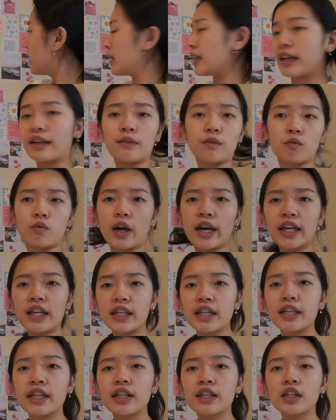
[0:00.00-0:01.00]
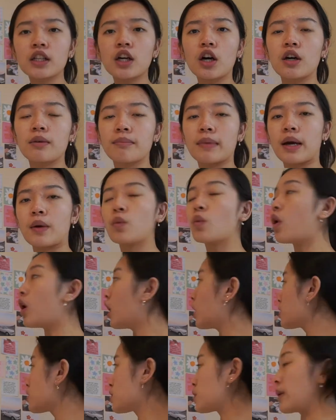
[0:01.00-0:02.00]
like right here on my
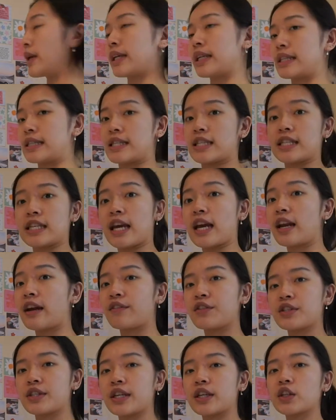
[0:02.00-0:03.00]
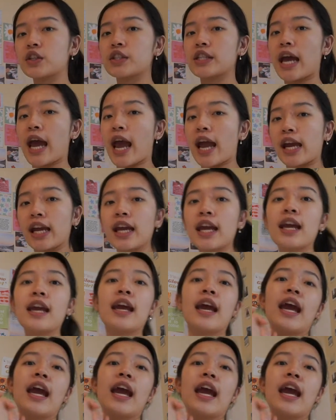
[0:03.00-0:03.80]
wall so I can see it every single day.